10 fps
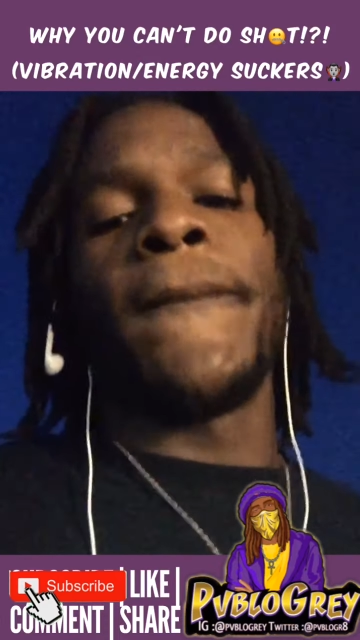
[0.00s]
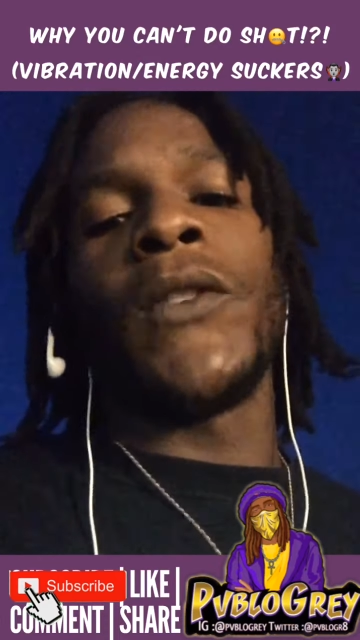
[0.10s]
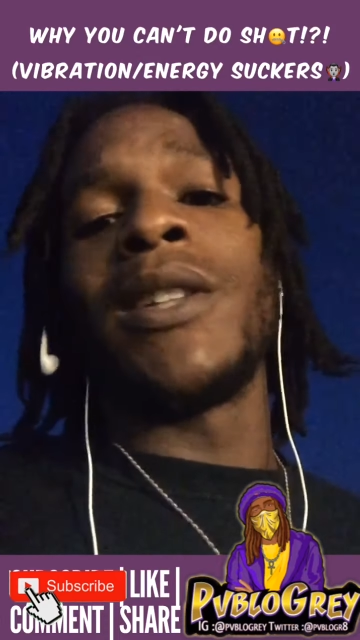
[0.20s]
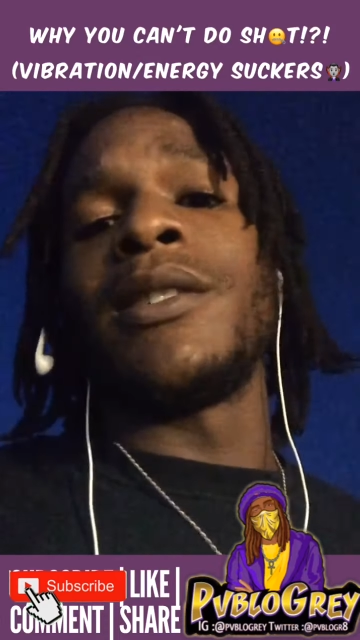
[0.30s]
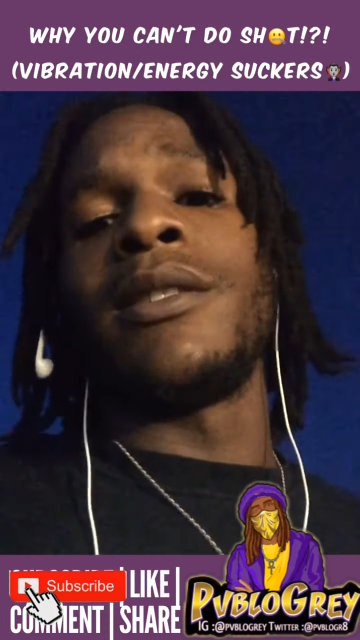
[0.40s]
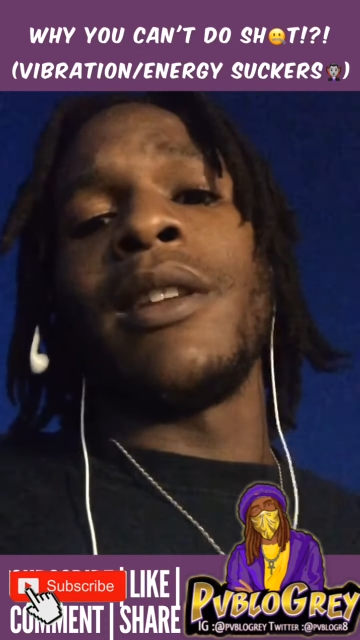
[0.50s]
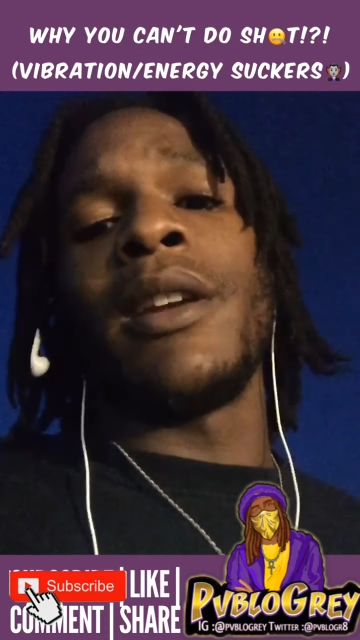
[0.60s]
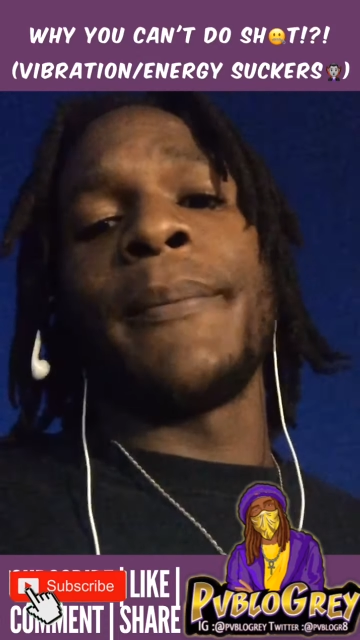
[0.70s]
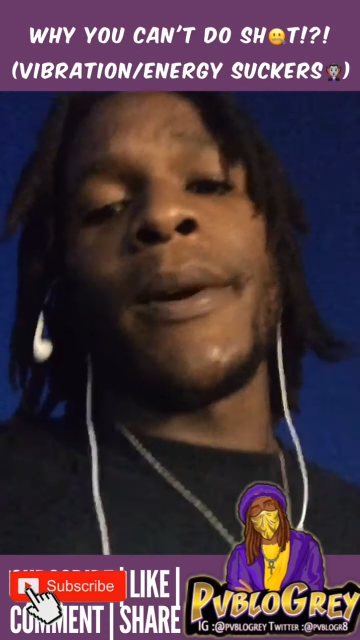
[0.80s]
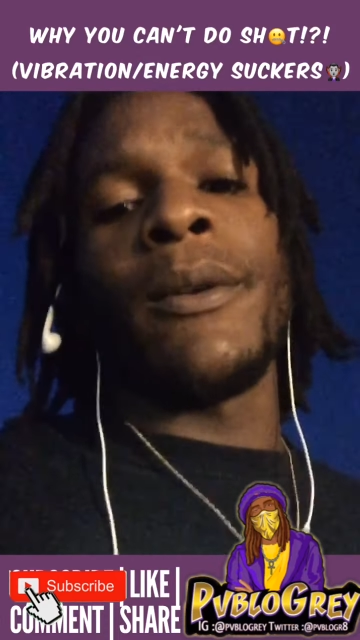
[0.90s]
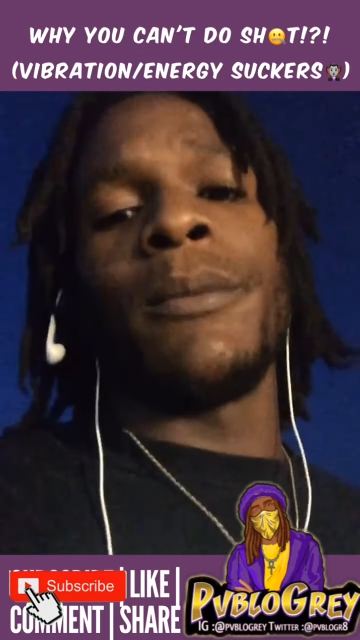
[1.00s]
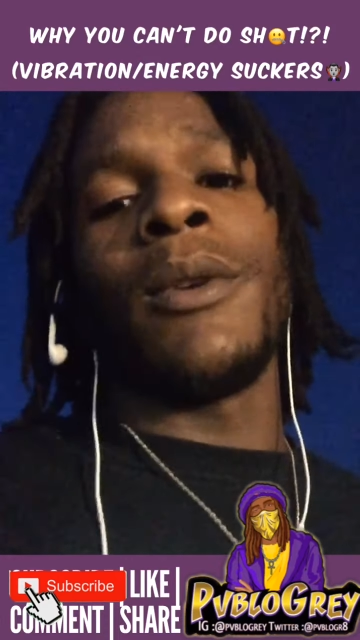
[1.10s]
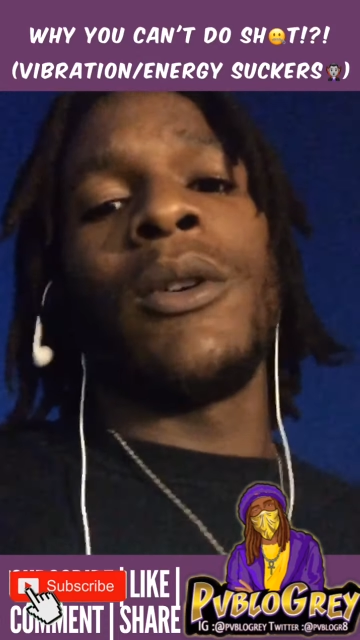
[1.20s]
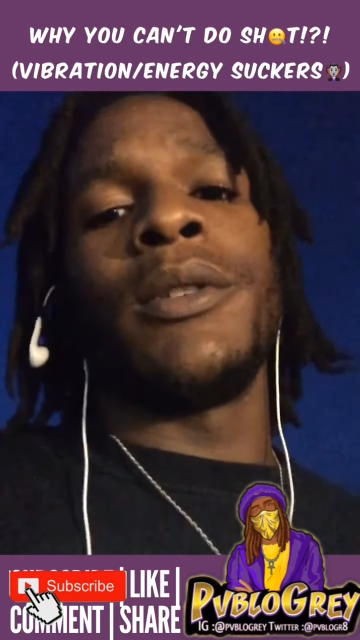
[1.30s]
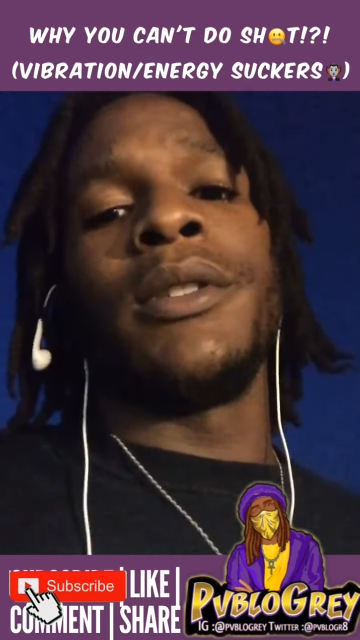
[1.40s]
Let's just think about
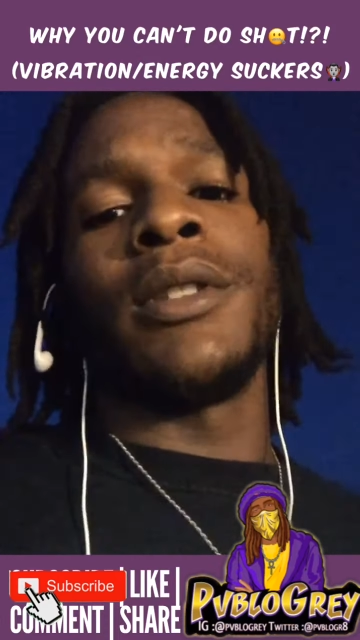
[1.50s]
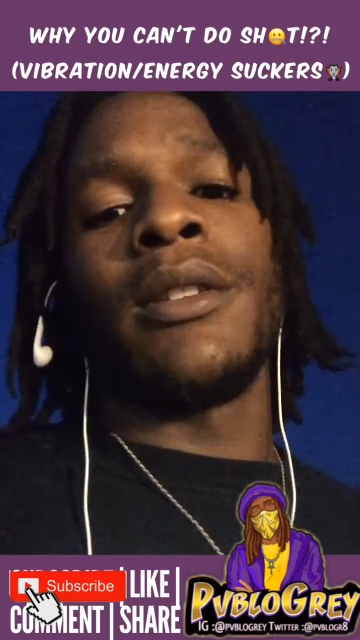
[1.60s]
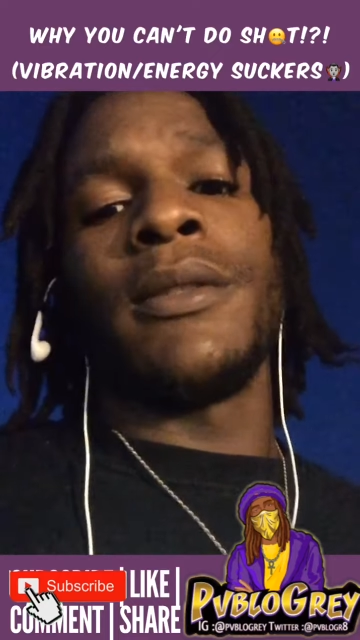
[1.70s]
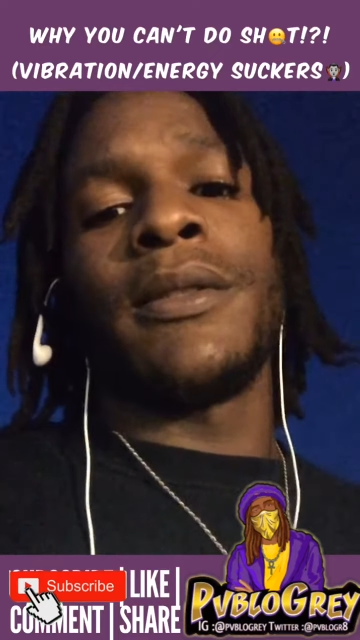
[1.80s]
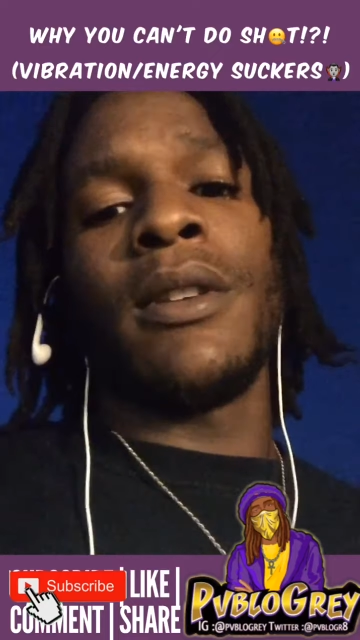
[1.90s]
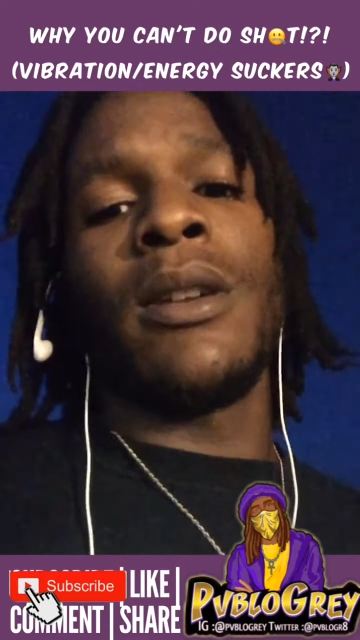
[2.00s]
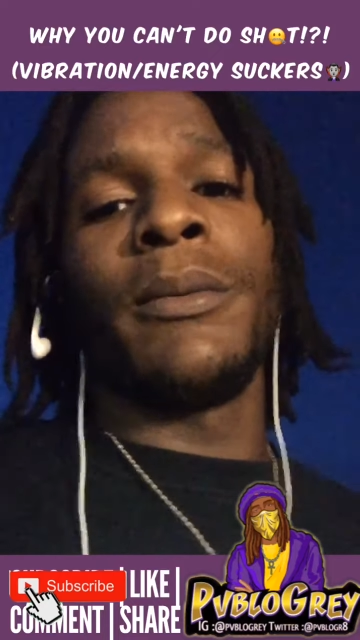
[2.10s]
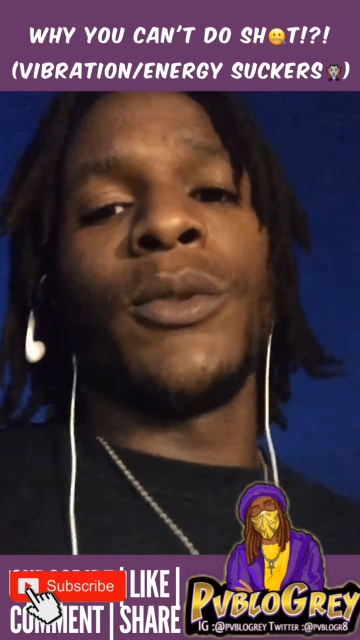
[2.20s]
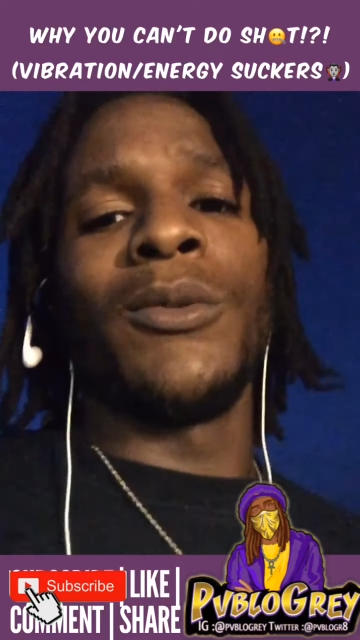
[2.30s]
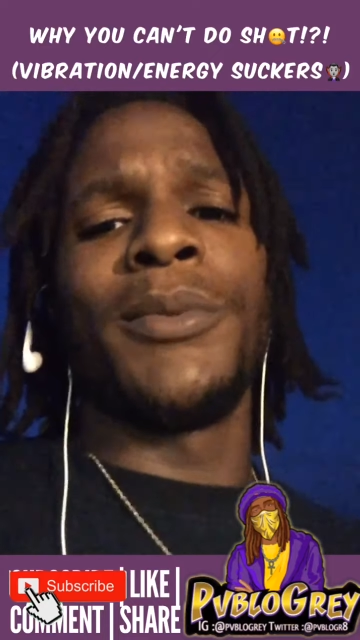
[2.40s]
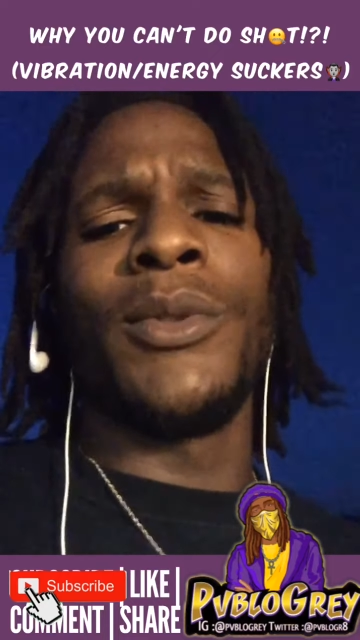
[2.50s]
all these other subgroups.